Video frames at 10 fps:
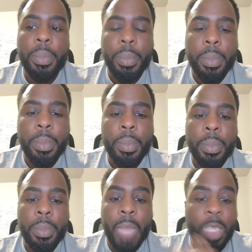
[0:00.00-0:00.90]
That's what
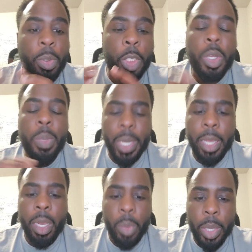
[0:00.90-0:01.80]
you could be dealing with,
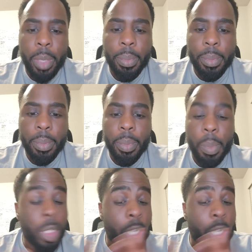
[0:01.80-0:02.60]
but you're not.